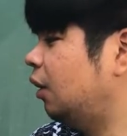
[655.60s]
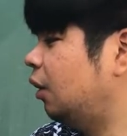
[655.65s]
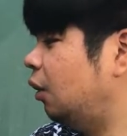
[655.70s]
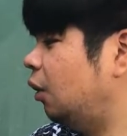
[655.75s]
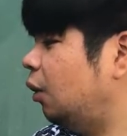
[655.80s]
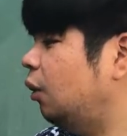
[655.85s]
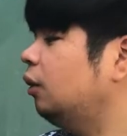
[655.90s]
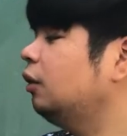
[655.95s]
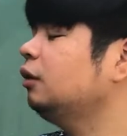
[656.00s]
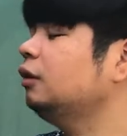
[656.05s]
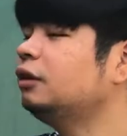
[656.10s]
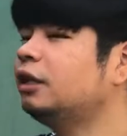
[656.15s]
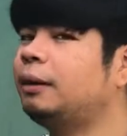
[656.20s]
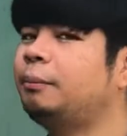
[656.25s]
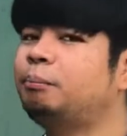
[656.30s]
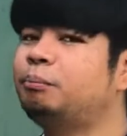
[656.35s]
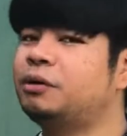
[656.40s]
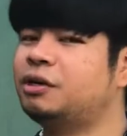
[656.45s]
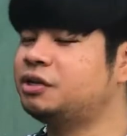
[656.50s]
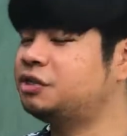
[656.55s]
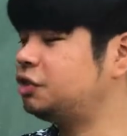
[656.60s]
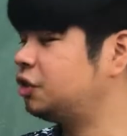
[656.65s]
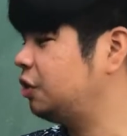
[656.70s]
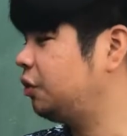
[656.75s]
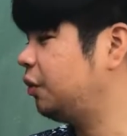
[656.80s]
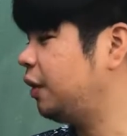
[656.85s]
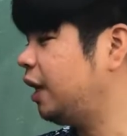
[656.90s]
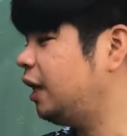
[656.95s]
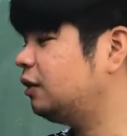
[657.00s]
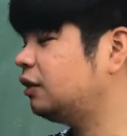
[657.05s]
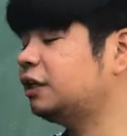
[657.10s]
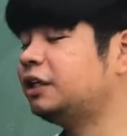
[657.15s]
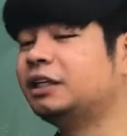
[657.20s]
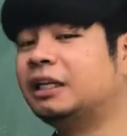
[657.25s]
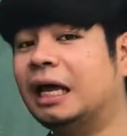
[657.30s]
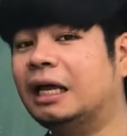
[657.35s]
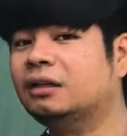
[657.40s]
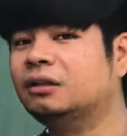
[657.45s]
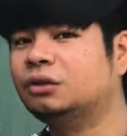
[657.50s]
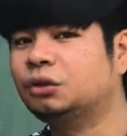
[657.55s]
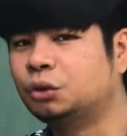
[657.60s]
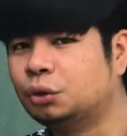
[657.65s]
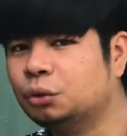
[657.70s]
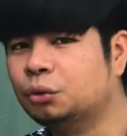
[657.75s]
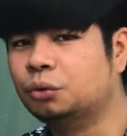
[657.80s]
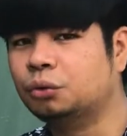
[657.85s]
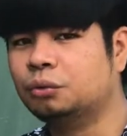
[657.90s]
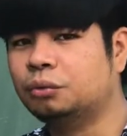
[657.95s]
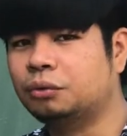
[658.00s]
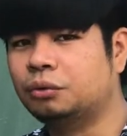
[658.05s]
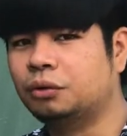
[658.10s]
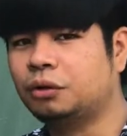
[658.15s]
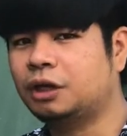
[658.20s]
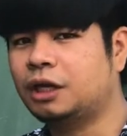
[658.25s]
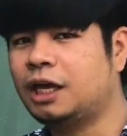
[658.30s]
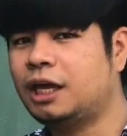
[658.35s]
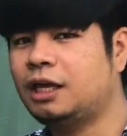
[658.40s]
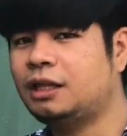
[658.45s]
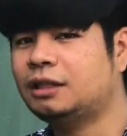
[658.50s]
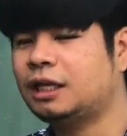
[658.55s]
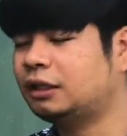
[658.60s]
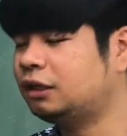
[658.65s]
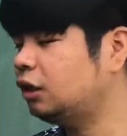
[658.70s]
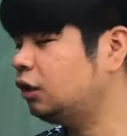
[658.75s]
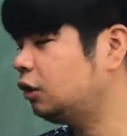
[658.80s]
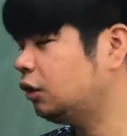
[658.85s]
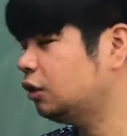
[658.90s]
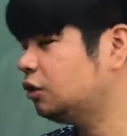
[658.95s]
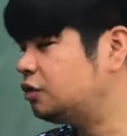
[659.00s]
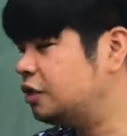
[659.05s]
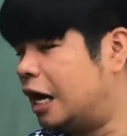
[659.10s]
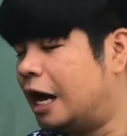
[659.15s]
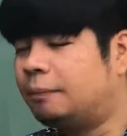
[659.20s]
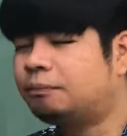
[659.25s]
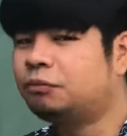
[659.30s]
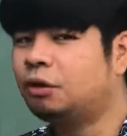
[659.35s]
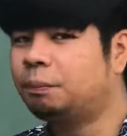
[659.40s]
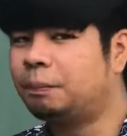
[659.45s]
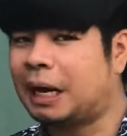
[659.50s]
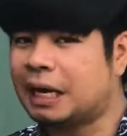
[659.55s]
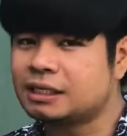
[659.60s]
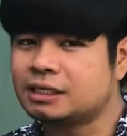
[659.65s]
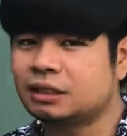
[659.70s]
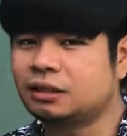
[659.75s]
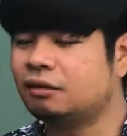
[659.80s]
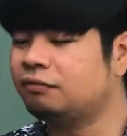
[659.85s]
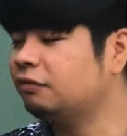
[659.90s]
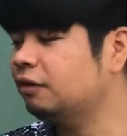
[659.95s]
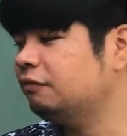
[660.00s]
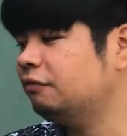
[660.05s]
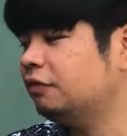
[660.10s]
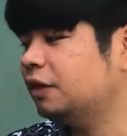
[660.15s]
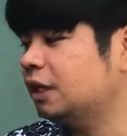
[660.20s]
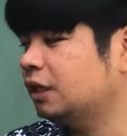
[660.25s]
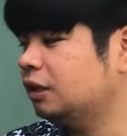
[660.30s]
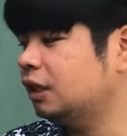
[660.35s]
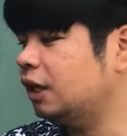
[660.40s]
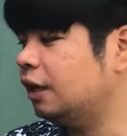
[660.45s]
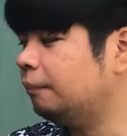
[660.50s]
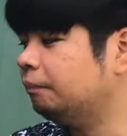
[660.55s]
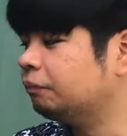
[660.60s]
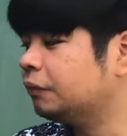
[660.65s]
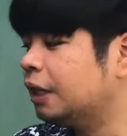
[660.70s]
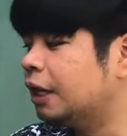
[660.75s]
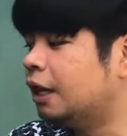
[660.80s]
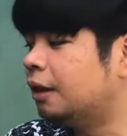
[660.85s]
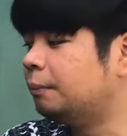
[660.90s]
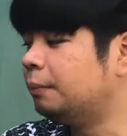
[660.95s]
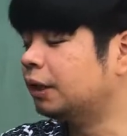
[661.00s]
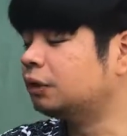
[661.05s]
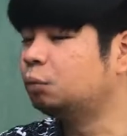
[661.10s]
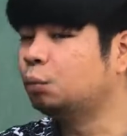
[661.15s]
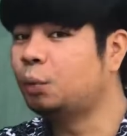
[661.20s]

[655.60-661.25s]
all numbers greater than 2. Okay, that includes up to positive infinity. But